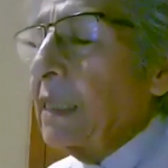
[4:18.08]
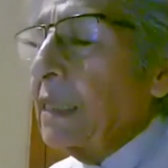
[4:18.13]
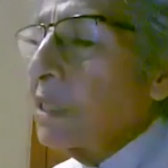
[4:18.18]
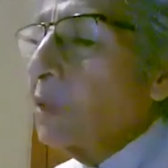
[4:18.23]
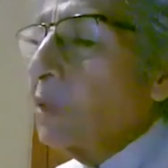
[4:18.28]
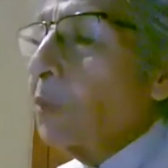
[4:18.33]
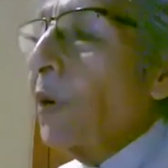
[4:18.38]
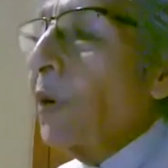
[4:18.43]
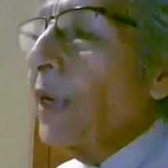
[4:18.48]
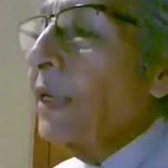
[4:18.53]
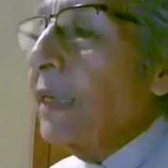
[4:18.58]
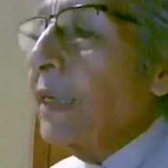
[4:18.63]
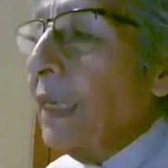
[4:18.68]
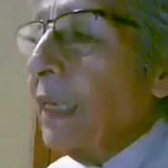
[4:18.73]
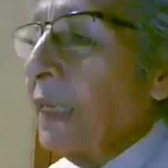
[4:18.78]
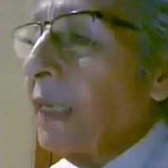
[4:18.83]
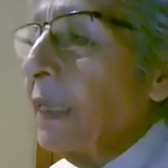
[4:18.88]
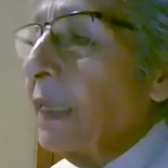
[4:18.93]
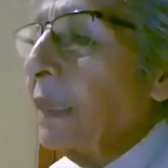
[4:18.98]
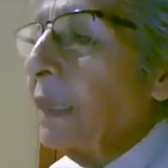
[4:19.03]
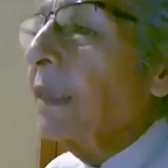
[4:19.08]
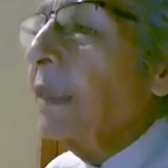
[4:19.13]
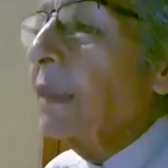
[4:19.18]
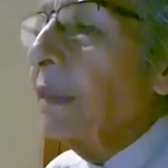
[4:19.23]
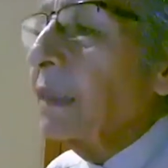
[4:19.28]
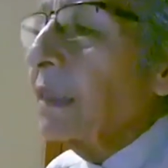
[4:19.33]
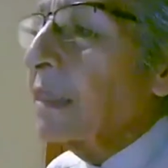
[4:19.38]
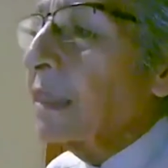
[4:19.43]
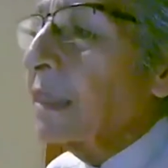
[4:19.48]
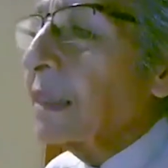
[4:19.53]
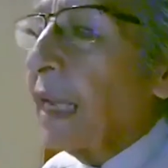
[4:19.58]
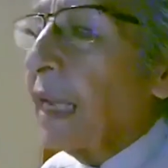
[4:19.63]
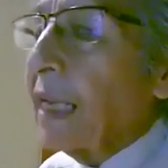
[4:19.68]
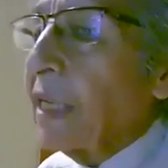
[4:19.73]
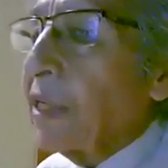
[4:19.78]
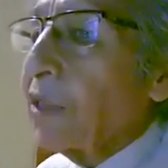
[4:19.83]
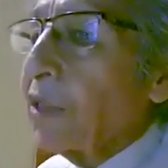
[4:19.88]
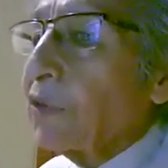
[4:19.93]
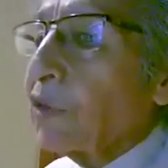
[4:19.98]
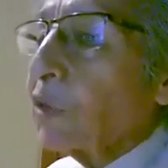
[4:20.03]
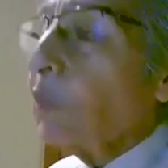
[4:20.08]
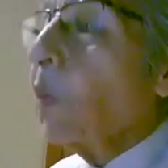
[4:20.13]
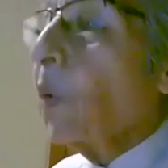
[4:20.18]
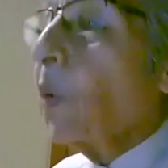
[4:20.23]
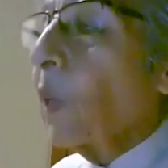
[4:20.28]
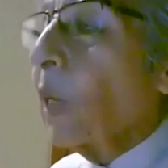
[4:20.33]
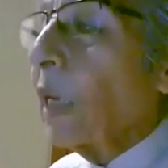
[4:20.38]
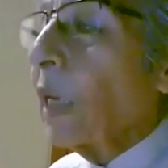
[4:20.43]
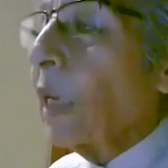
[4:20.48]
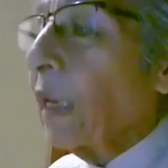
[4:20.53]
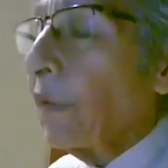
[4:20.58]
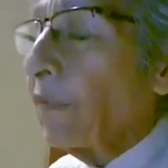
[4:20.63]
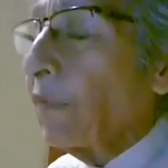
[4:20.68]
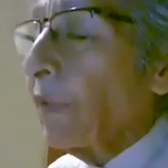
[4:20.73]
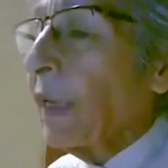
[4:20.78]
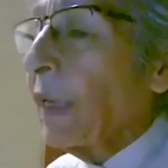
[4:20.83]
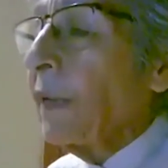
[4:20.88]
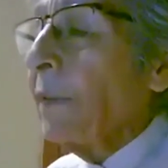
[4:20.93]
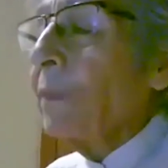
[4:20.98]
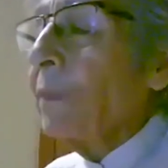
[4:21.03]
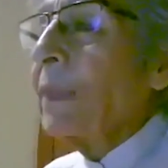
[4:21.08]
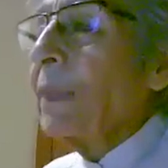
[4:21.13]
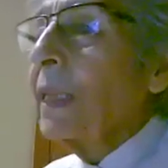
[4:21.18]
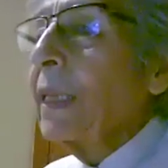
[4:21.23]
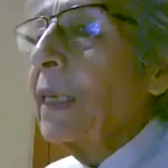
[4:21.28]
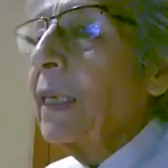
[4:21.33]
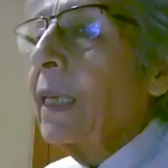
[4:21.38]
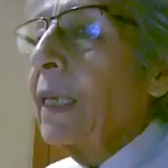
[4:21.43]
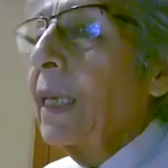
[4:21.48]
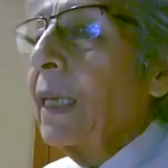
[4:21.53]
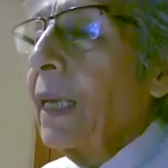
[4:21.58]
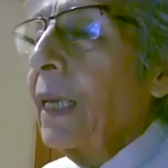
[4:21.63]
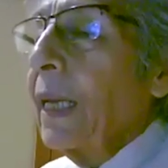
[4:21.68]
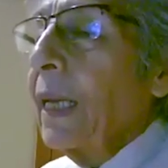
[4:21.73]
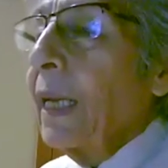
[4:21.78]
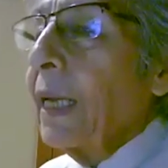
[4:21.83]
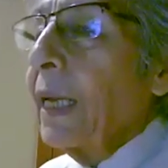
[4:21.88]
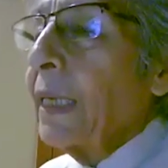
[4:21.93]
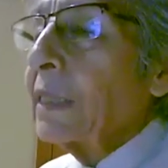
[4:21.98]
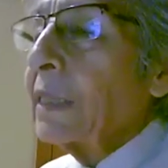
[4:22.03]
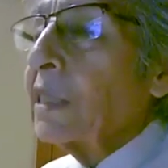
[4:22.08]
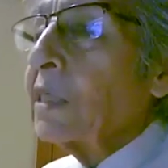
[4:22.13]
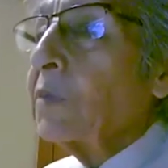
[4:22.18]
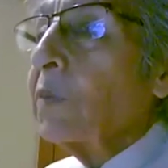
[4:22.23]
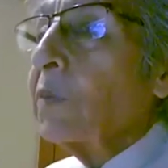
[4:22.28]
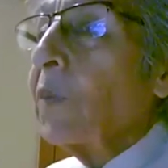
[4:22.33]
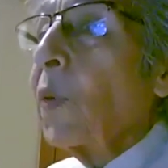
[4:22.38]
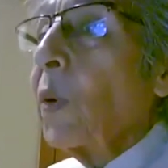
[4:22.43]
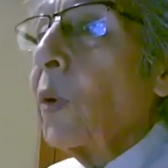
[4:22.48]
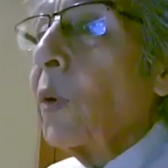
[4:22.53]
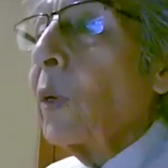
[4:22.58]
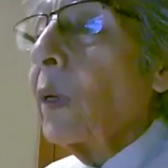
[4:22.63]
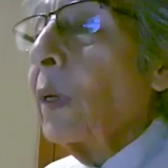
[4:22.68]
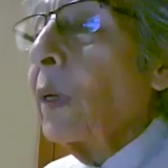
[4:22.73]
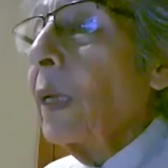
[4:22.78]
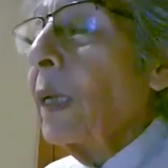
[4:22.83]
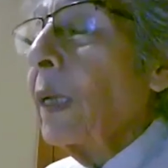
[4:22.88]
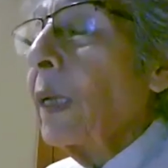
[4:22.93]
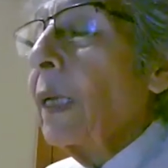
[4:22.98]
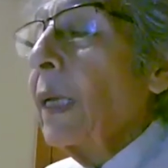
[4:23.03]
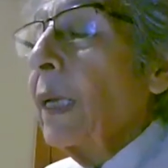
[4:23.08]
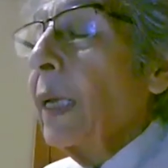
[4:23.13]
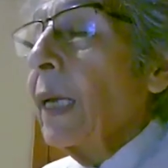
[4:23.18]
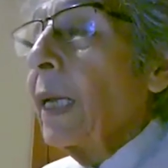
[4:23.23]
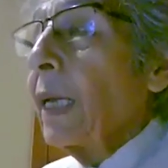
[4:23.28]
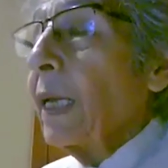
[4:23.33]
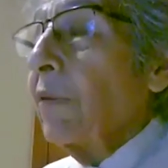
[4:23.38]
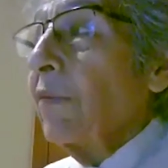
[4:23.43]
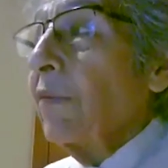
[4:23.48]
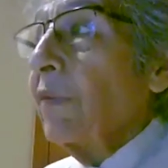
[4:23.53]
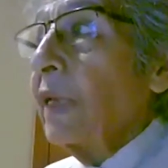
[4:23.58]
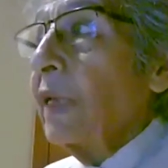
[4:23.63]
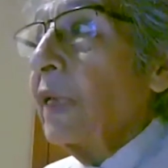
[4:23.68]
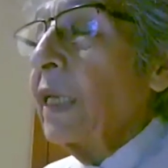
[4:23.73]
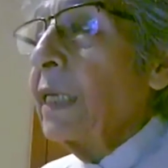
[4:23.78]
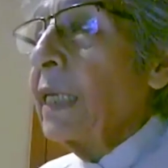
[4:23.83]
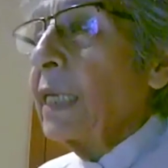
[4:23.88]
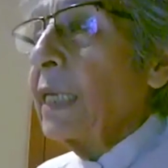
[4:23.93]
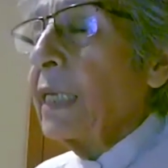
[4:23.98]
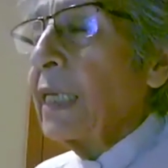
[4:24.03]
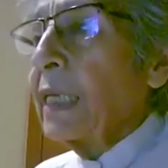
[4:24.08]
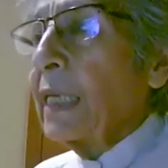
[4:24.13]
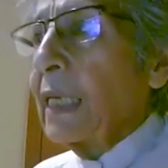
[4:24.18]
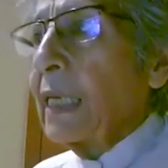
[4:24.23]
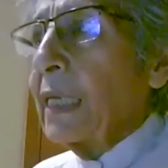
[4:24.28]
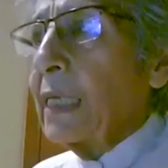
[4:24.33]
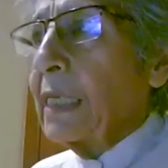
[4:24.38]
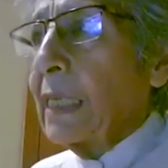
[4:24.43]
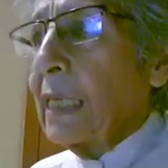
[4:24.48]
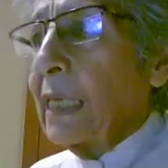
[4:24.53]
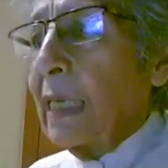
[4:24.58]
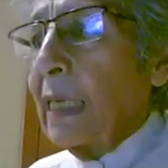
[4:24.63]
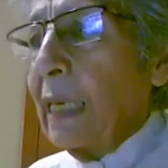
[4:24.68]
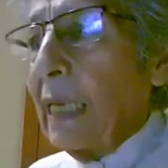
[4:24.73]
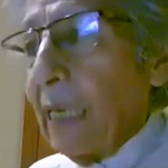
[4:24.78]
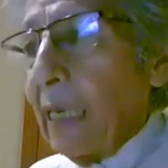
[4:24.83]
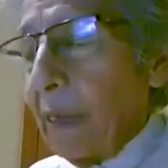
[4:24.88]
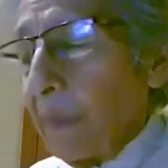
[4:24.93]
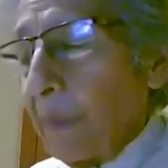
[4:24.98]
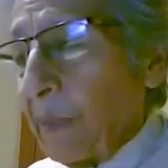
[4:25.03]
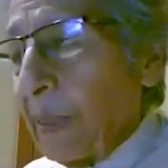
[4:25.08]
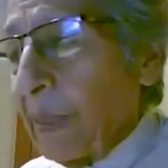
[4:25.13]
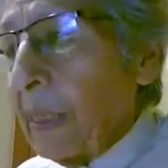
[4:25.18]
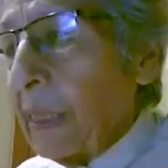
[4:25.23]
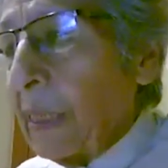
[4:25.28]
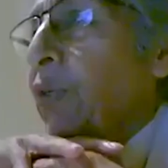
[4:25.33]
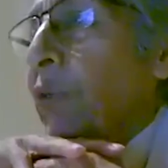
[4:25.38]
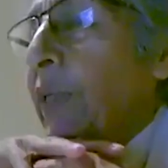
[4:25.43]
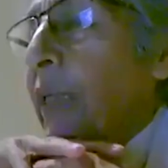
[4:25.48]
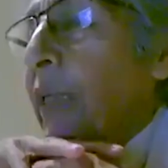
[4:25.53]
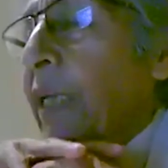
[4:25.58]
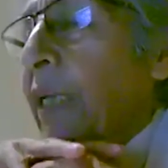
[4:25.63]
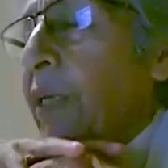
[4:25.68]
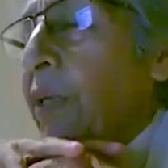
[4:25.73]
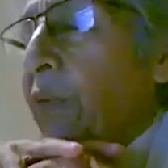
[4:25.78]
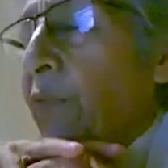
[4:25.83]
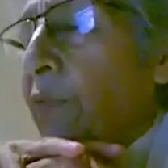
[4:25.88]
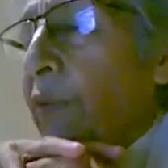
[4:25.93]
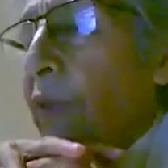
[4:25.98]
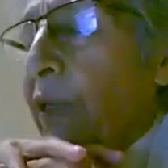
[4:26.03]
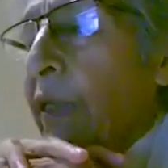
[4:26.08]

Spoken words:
spreading this kind of small giving and small and very dedicated labor. At the end of the